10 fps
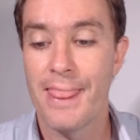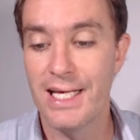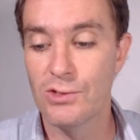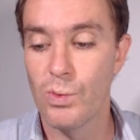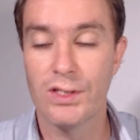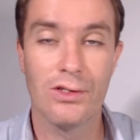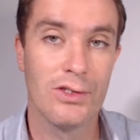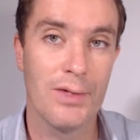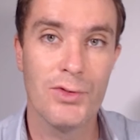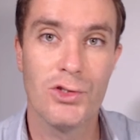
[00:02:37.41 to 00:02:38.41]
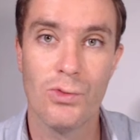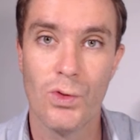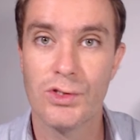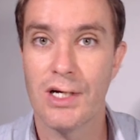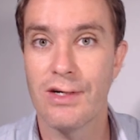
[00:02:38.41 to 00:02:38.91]
is what contributes
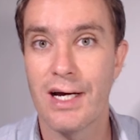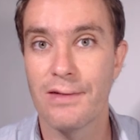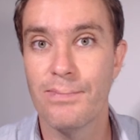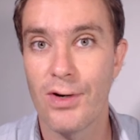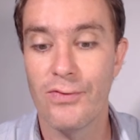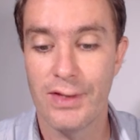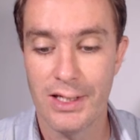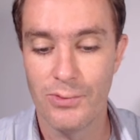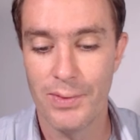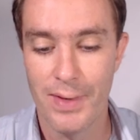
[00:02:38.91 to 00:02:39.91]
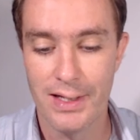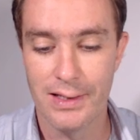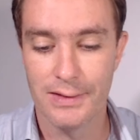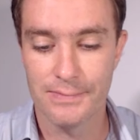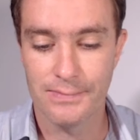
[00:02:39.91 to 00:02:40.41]
towards our current profit that we're
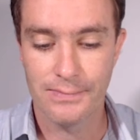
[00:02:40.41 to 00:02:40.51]
making.